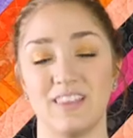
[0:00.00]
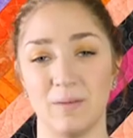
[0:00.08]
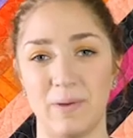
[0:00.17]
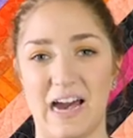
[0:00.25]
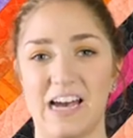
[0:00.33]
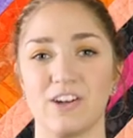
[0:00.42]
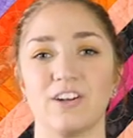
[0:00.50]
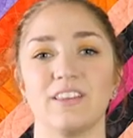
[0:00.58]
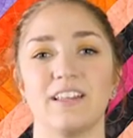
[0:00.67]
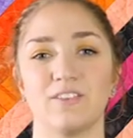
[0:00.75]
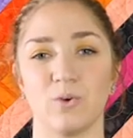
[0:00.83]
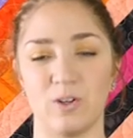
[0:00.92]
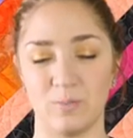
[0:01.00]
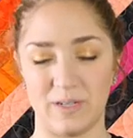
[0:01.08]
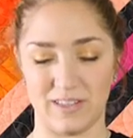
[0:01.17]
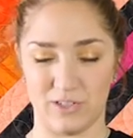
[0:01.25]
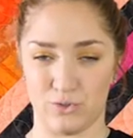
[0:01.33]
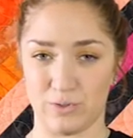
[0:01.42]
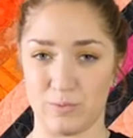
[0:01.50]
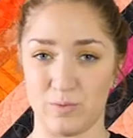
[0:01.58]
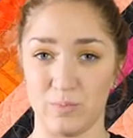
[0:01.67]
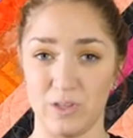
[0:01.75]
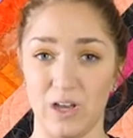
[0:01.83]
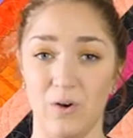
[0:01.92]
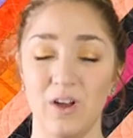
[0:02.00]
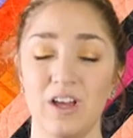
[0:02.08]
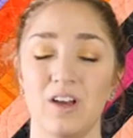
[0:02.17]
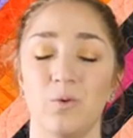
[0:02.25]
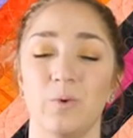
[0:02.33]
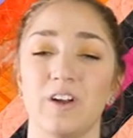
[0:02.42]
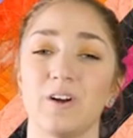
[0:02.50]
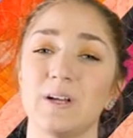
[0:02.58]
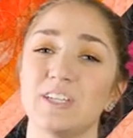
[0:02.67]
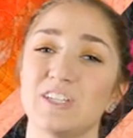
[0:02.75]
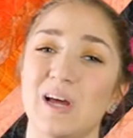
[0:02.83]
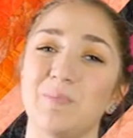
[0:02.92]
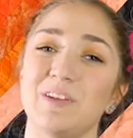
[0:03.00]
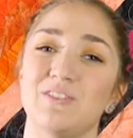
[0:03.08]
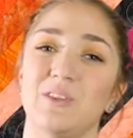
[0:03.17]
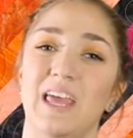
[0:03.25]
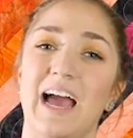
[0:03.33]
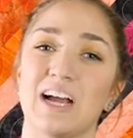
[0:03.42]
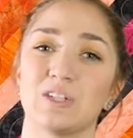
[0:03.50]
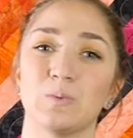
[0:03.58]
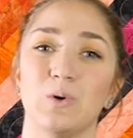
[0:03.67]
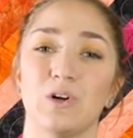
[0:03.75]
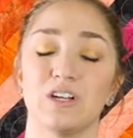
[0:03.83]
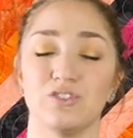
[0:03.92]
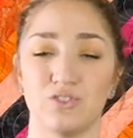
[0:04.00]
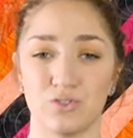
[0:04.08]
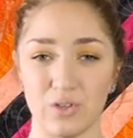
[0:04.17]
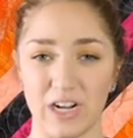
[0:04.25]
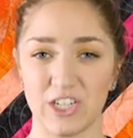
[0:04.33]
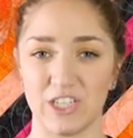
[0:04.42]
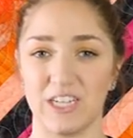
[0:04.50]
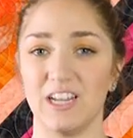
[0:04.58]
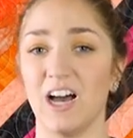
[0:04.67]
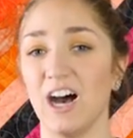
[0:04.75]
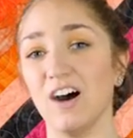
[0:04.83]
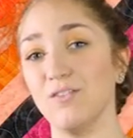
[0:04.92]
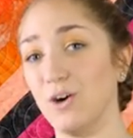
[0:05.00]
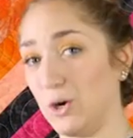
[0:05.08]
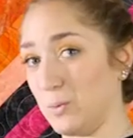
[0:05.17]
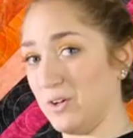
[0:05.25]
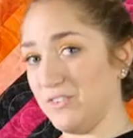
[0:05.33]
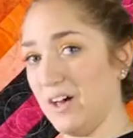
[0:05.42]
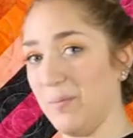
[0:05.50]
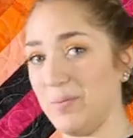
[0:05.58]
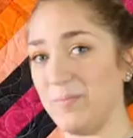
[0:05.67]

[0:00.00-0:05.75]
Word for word: in the pattern that is going to be in the description below. We're going to jump into the actual construction of our quilt top.